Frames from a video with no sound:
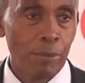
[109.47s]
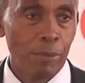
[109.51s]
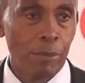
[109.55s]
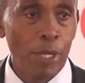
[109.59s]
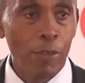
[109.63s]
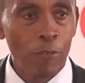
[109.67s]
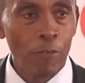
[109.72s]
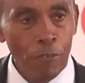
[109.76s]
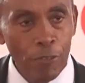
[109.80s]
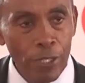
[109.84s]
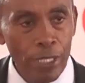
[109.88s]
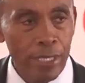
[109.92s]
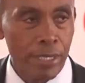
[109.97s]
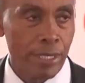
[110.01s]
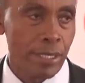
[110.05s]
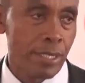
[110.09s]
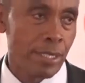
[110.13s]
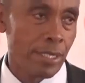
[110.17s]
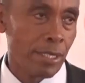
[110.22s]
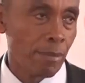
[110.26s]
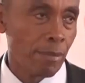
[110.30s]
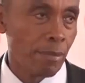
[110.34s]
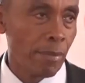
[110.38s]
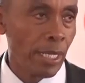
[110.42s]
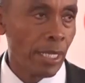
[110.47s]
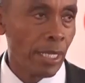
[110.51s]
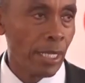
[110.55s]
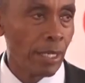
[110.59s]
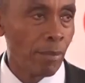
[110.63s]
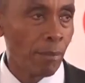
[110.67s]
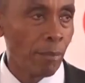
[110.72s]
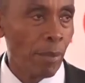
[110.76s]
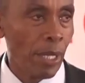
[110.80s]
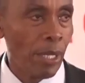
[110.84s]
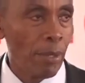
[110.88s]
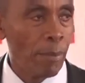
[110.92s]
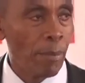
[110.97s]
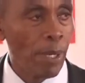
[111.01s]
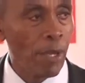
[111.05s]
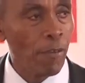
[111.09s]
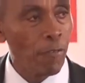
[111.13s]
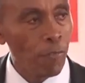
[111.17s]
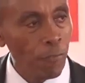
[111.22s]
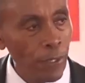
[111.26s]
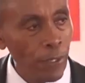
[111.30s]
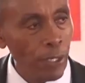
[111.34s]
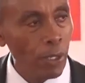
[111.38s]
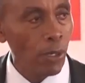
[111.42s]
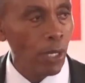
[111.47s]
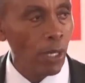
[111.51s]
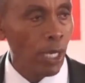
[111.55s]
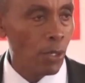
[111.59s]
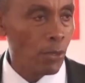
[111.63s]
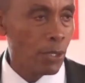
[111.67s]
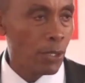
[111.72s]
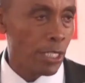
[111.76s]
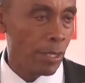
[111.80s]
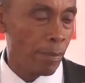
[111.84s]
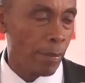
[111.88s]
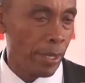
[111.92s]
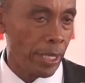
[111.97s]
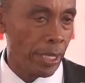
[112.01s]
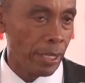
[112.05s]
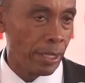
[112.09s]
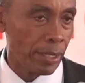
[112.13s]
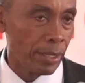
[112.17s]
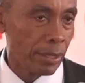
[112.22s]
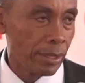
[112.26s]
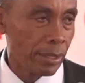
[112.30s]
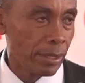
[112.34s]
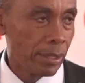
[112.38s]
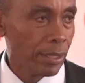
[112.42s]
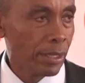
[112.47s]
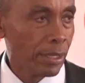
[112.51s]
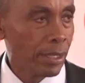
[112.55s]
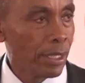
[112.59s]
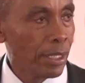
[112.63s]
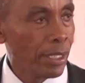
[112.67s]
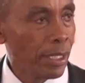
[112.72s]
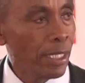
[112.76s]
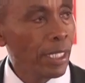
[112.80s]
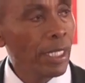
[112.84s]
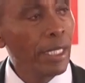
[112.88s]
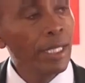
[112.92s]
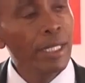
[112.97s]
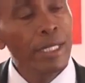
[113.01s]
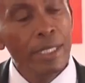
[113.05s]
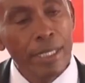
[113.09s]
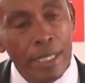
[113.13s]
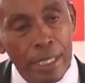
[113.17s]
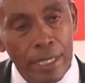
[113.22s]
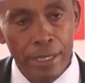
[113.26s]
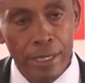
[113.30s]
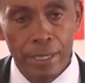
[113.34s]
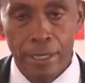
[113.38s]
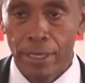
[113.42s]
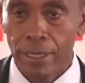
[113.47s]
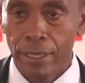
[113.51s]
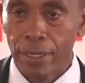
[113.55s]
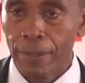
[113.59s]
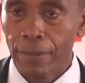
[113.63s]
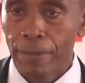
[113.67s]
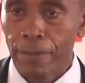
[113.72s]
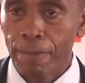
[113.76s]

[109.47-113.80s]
my friends, my fellow countrymen, indeed,